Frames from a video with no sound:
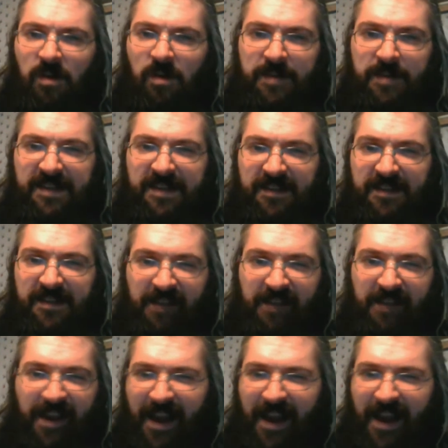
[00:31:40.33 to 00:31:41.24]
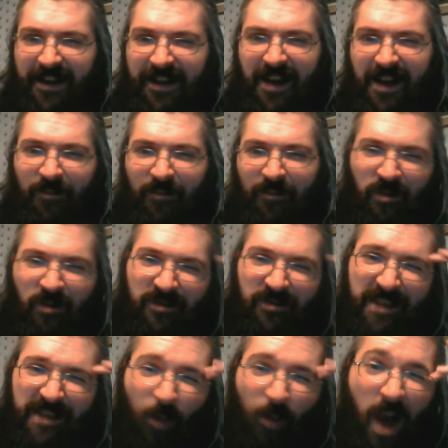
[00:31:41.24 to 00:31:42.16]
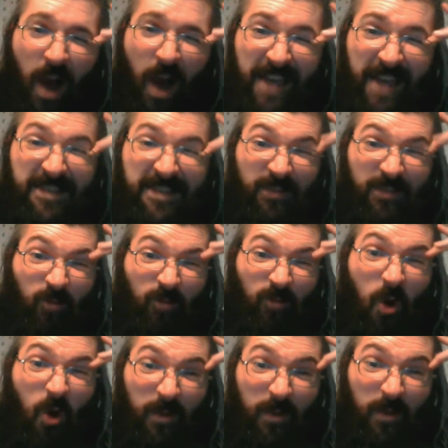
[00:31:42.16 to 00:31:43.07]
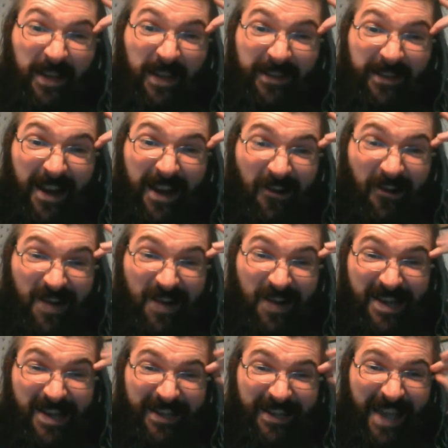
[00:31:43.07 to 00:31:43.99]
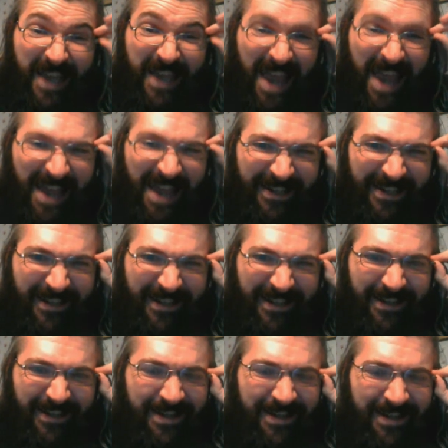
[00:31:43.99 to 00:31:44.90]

Because I kind of got wondering, like, why is the roaming area in Canada